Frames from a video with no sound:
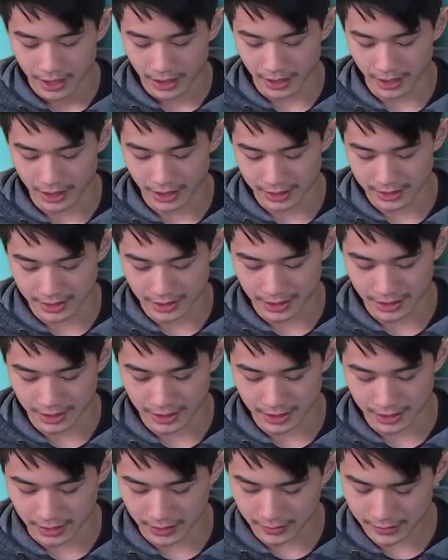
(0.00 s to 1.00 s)

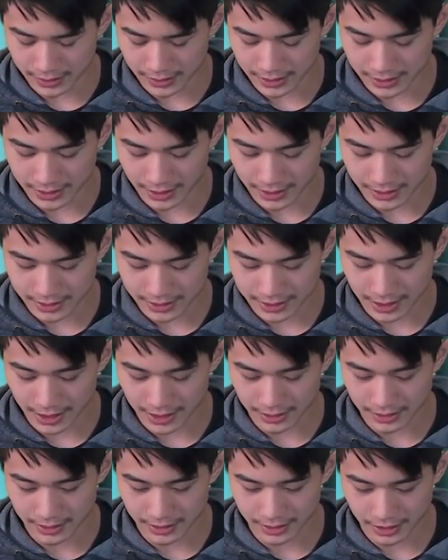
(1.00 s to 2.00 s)
And here he does
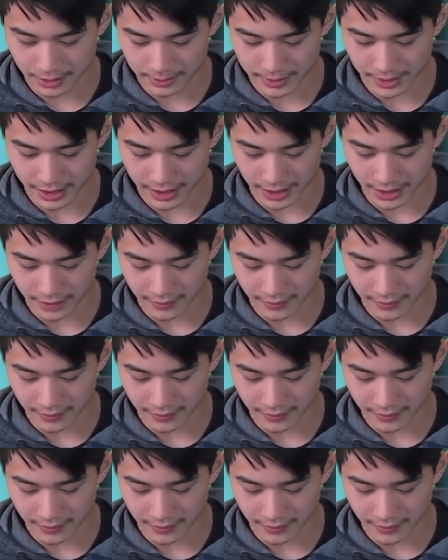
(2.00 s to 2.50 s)
get a little bit